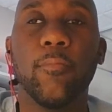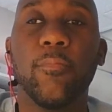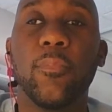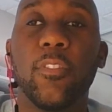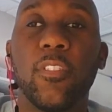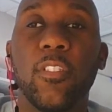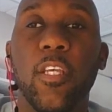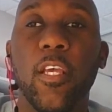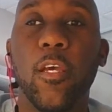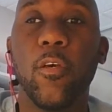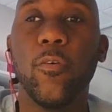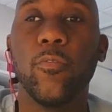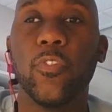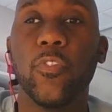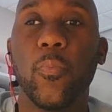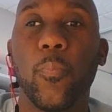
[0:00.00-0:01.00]

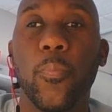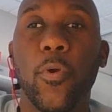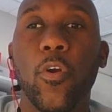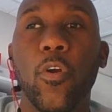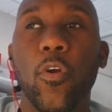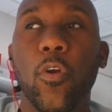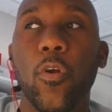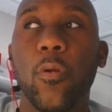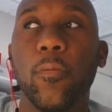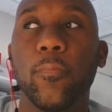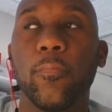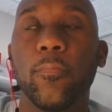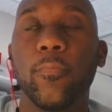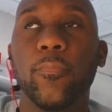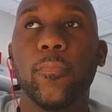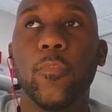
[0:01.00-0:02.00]
sales per,
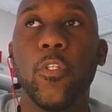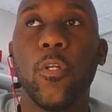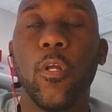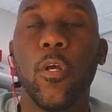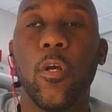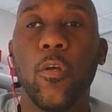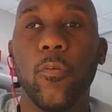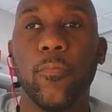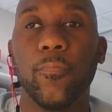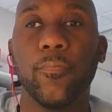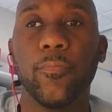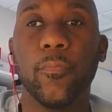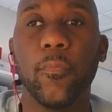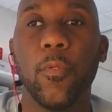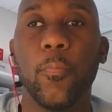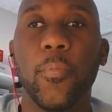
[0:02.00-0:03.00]

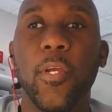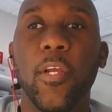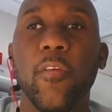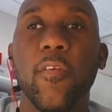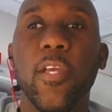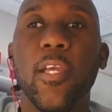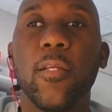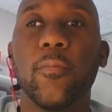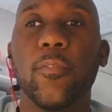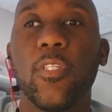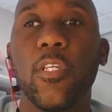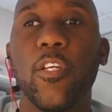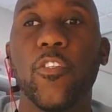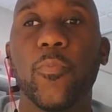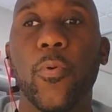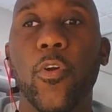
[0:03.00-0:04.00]
period,
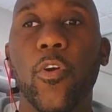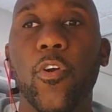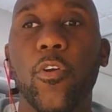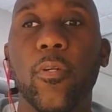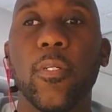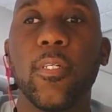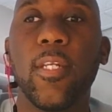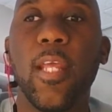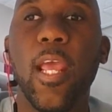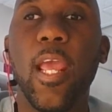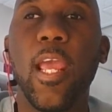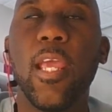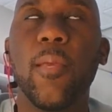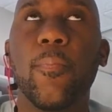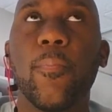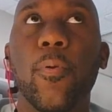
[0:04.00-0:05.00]
sales per
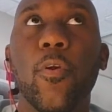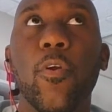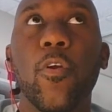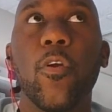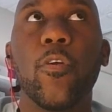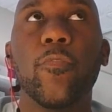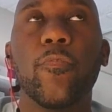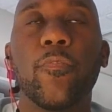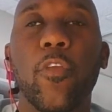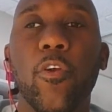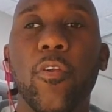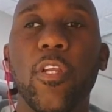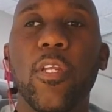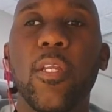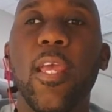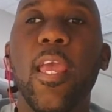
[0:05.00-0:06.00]
day, per
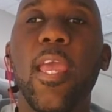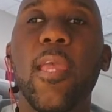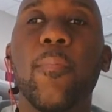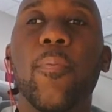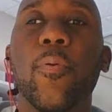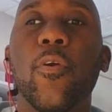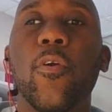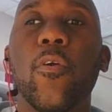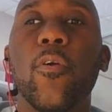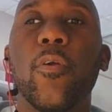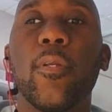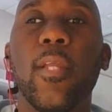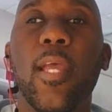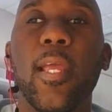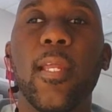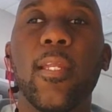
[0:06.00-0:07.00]
30 day, per
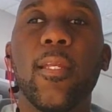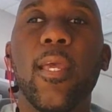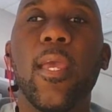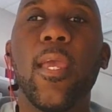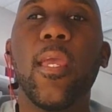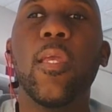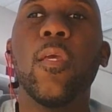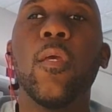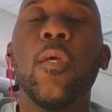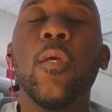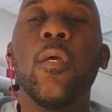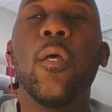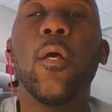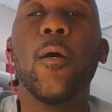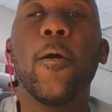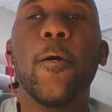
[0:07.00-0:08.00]
90 day.
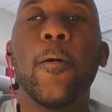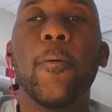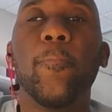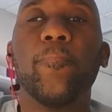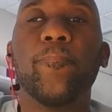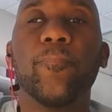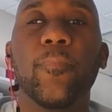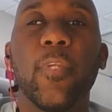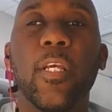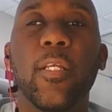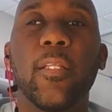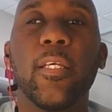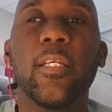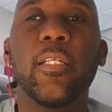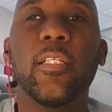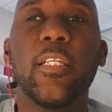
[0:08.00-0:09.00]
I
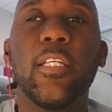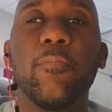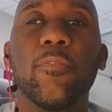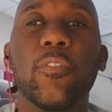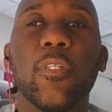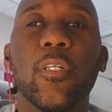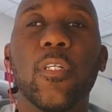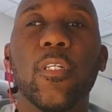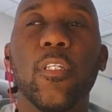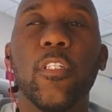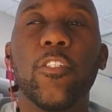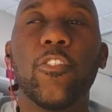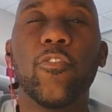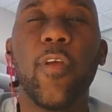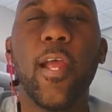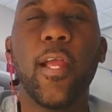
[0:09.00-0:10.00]
think it keeps a good
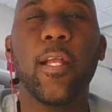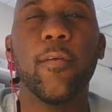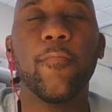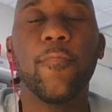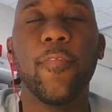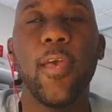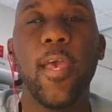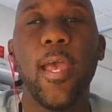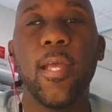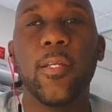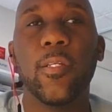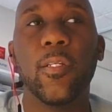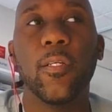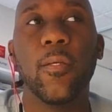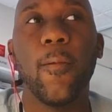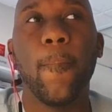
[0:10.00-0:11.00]
track of
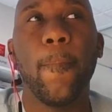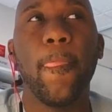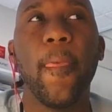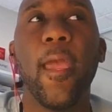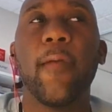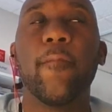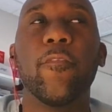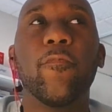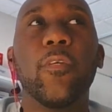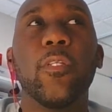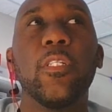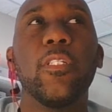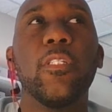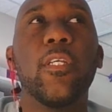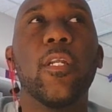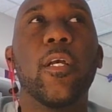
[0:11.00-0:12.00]
that. I haven't
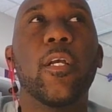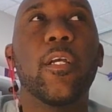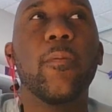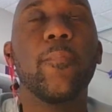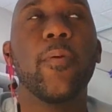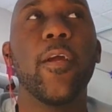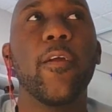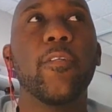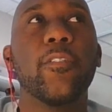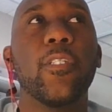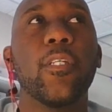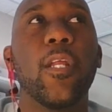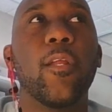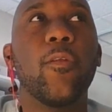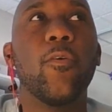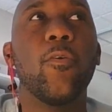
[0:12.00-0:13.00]
really did a
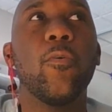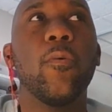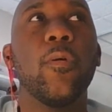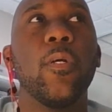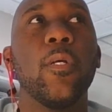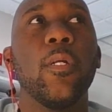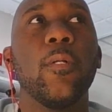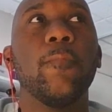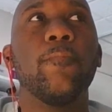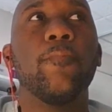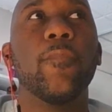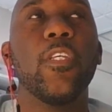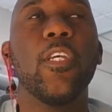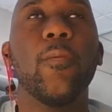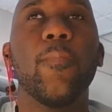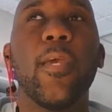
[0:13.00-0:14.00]
comparison. I know
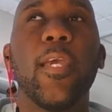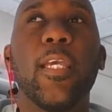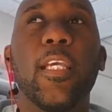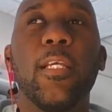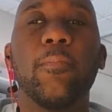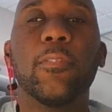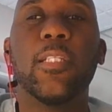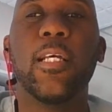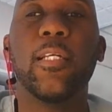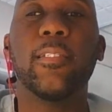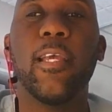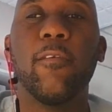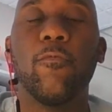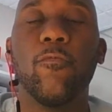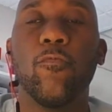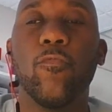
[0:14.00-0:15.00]
eBay keeps like
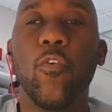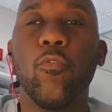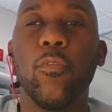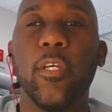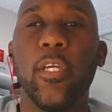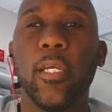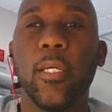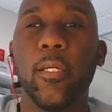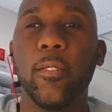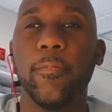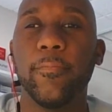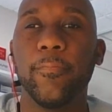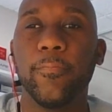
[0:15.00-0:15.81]
that rolling